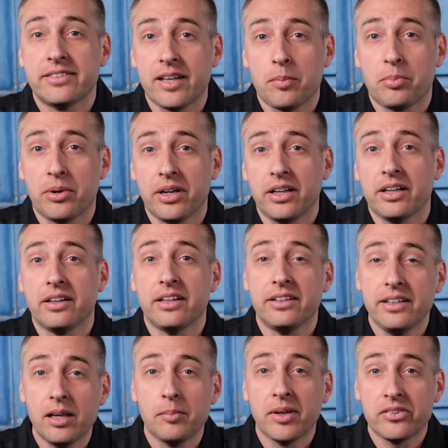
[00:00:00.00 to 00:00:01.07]
separating the
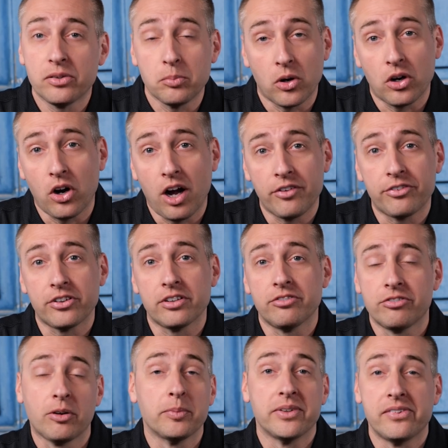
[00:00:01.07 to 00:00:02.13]
DMSMR offering
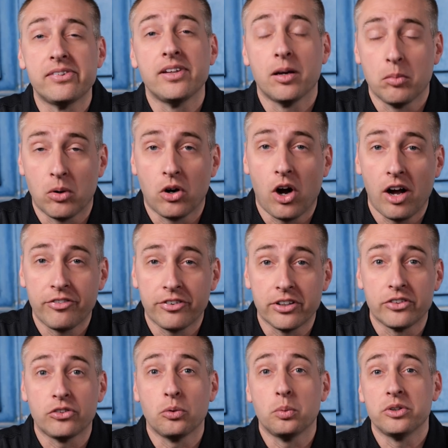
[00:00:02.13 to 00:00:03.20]
from its CMR
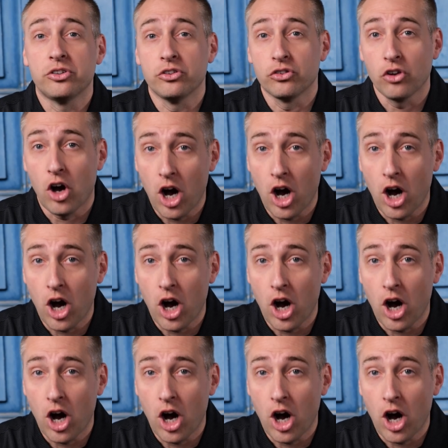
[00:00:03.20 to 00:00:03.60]
offerings, which is